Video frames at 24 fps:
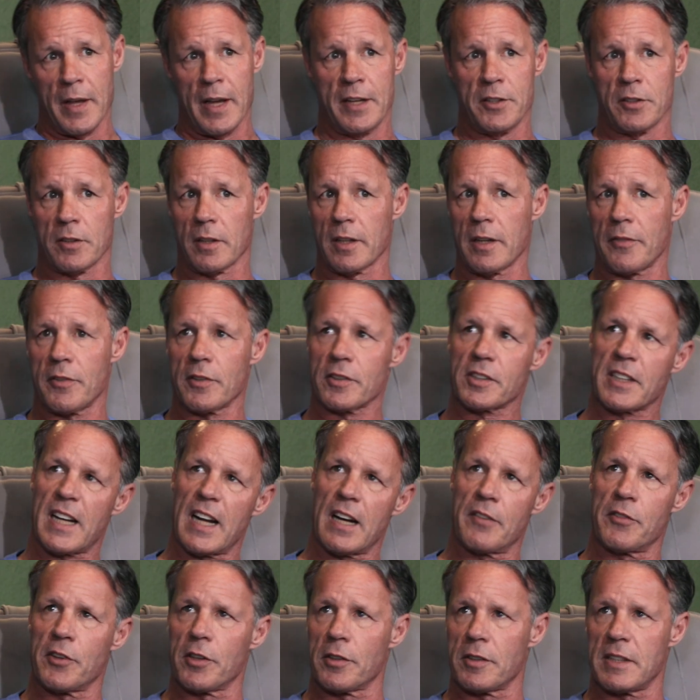And your liver is
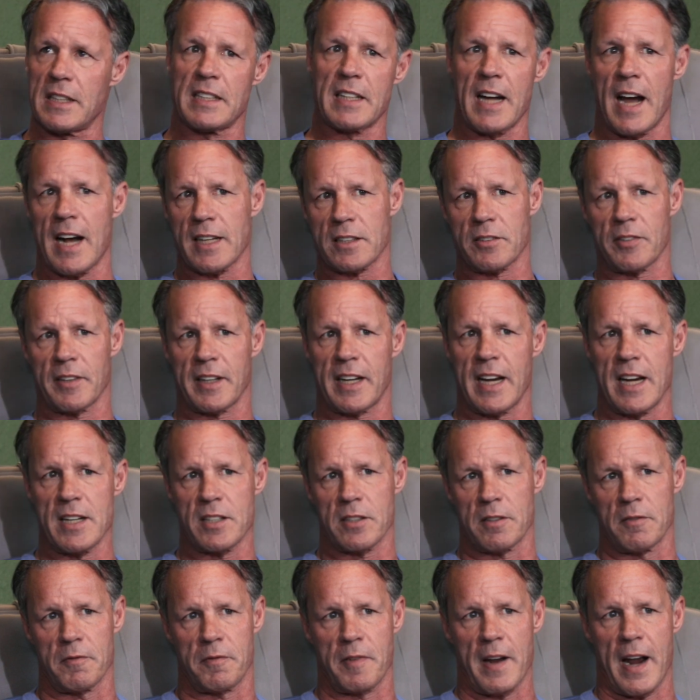kind of your
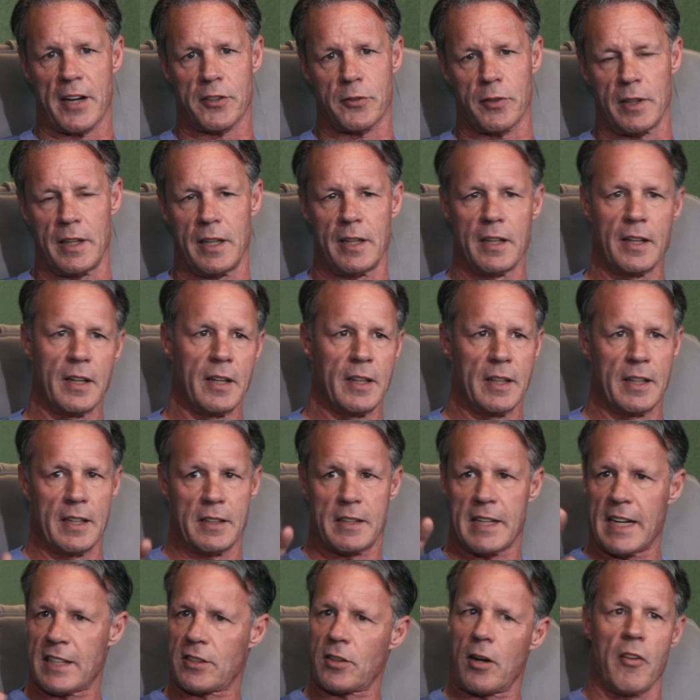detoxification factory.
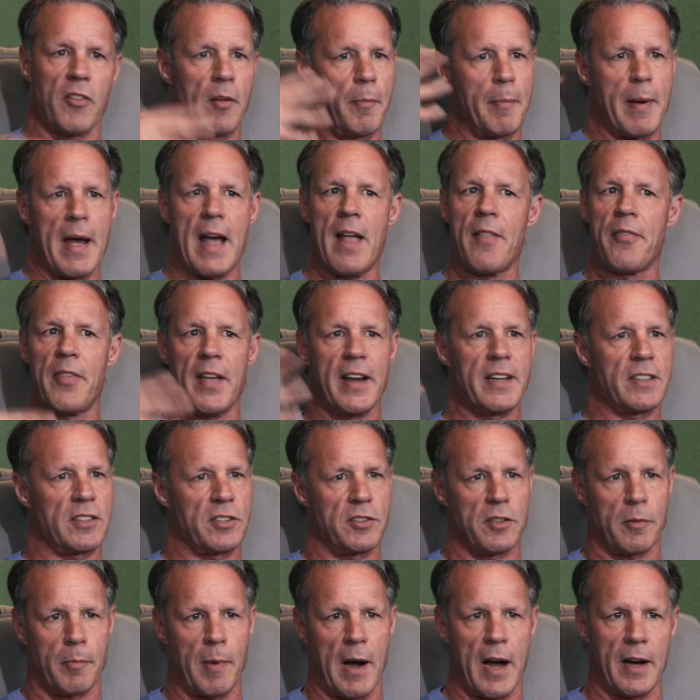It takes all the bad things
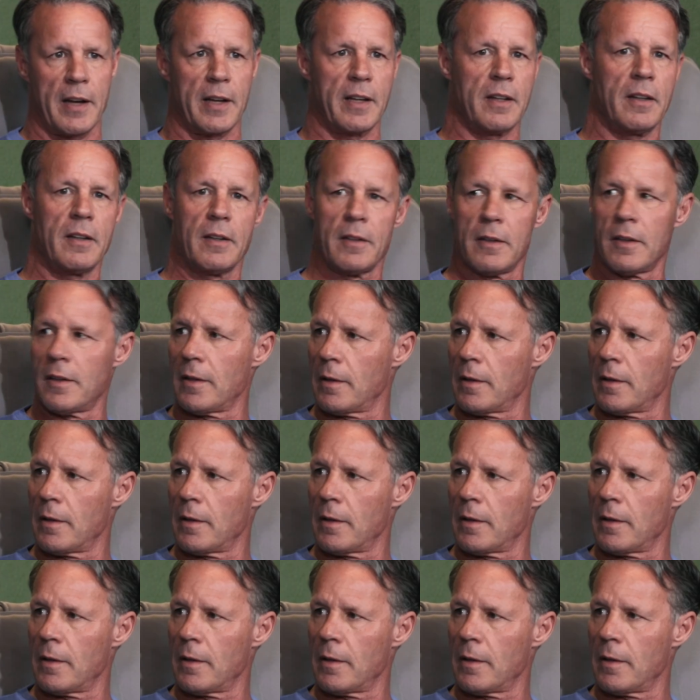in your body,